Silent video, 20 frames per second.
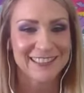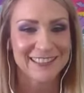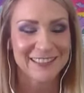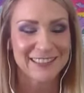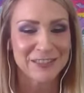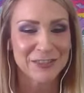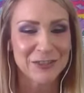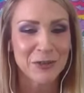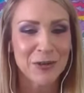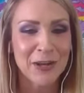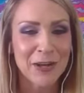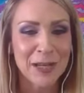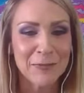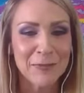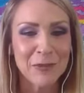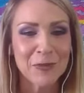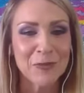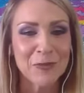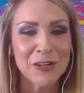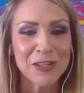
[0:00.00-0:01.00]
So Jaime,
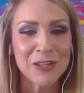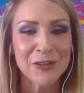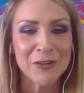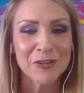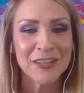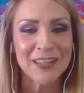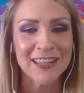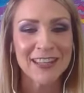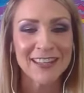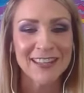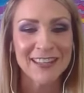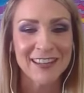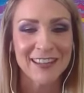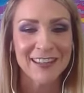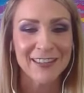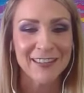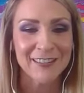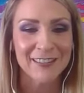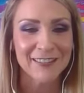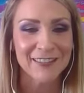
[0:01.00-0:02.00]
what do you think?
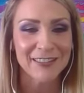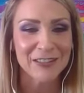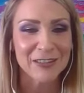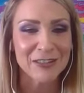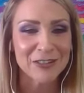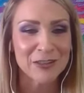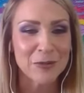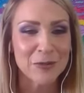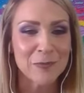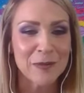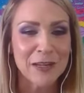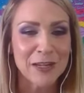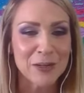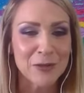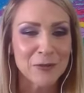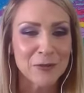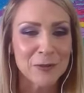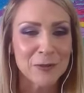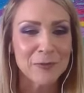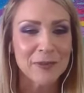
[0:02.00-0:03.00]
So Baker
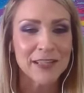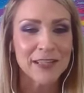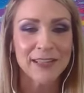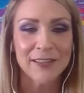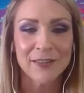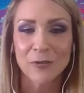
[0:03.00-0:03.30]
Ripley,